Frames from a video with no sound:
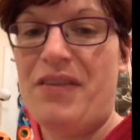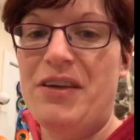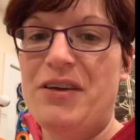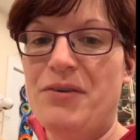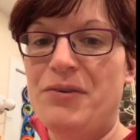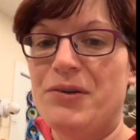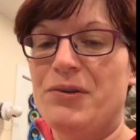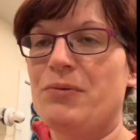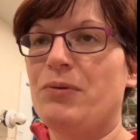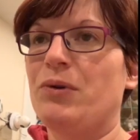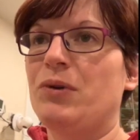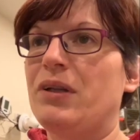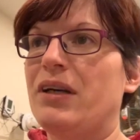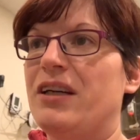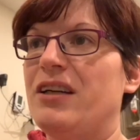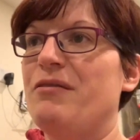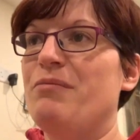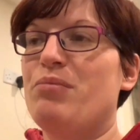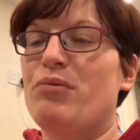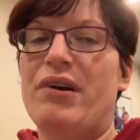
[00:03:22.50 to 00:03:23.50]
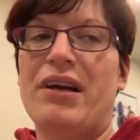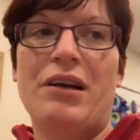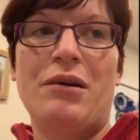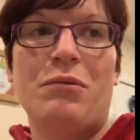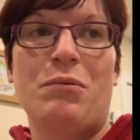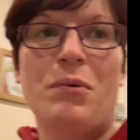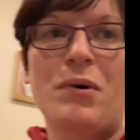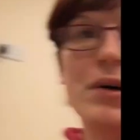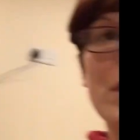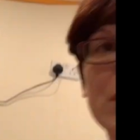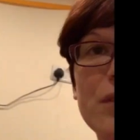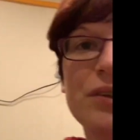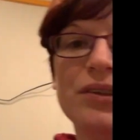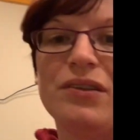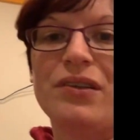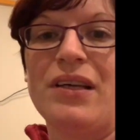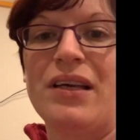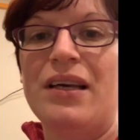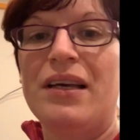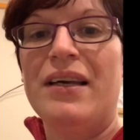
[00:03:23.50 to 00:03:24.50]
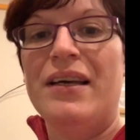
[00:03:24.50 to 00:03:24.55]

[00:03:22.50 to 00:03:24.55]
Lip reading: the usual kind of brick walls,